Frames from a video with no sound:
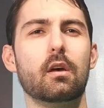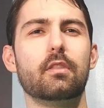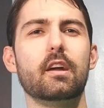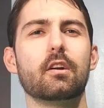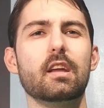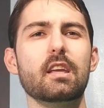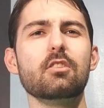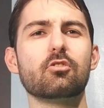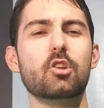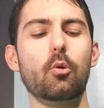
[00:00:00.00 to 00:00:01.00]
There
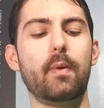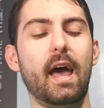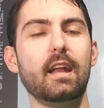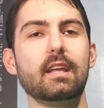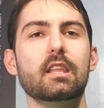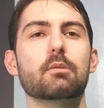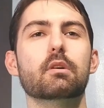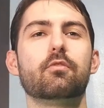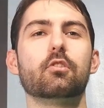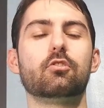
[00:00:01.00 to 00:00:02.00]
is no padding in the
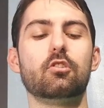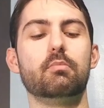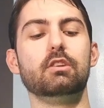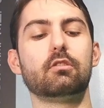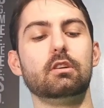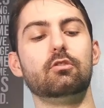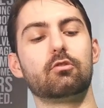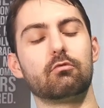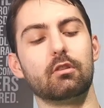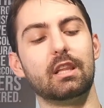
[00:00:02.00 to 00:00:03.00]
midfoot, so you're basically
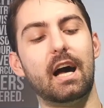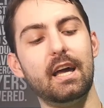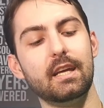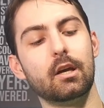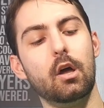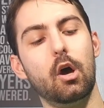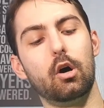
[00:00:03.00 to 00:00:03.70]
just relying